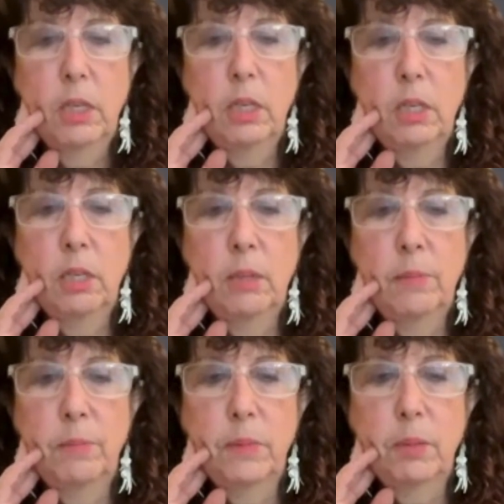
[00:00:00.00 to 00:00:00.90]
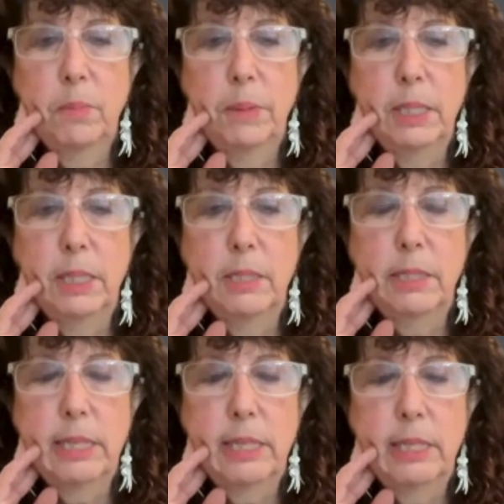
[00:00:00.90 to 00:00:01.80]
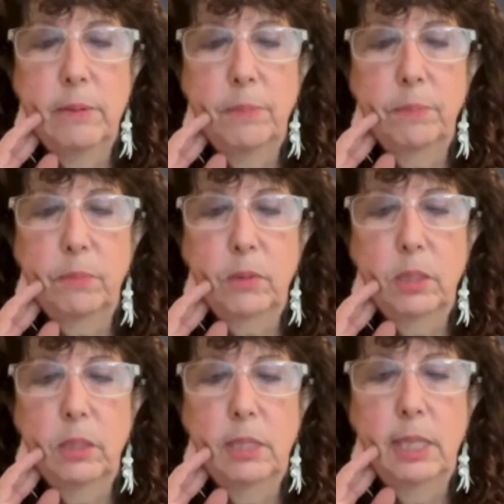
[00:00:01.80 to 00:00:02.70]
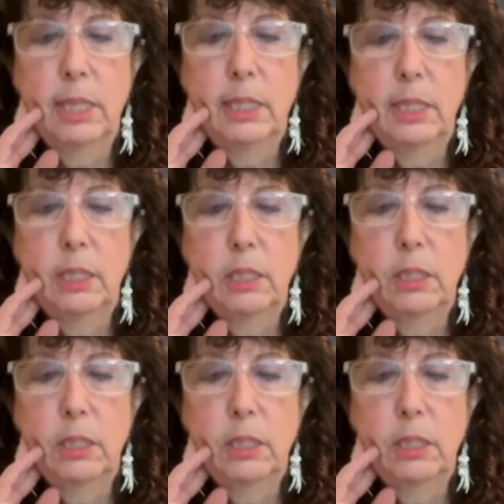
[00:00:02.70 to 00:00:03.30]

because then the